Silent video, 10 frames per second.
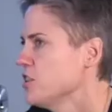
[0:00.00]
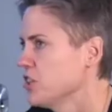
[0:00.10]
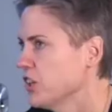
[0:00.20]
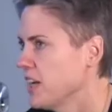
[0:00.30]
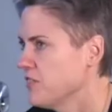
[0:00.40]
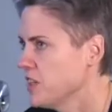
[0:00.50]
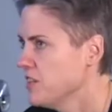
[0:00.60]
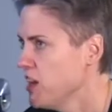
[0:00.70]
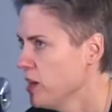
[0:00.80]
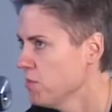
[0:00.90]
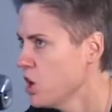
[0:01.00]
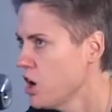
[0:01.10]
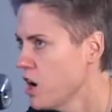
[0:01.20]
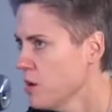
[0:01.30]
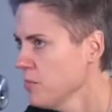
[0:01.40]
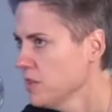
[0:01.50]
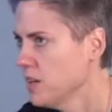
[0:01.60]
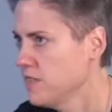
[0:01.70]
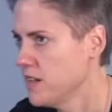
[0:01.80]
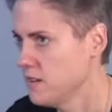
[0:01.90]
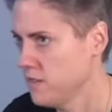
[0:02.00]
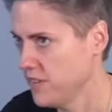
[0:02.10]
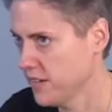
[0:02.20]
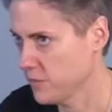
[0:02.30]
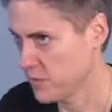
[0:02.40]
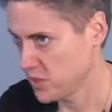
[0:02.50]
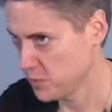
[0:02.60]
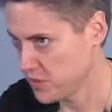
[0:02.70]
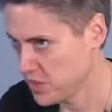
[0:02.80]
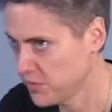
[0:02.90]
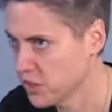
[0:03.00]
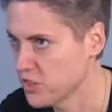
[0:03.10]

So you're going to have to name the harm and then think up a specific